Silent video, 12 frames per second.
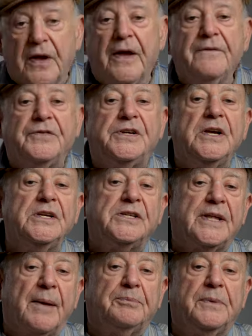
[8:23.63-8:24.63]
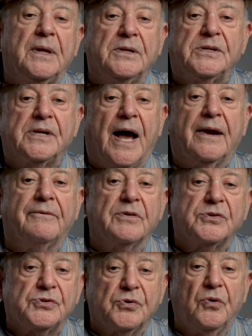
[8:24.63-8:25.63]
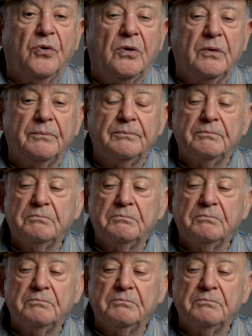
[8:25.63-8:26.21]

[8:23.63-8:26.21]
if she stepped inside of a shul,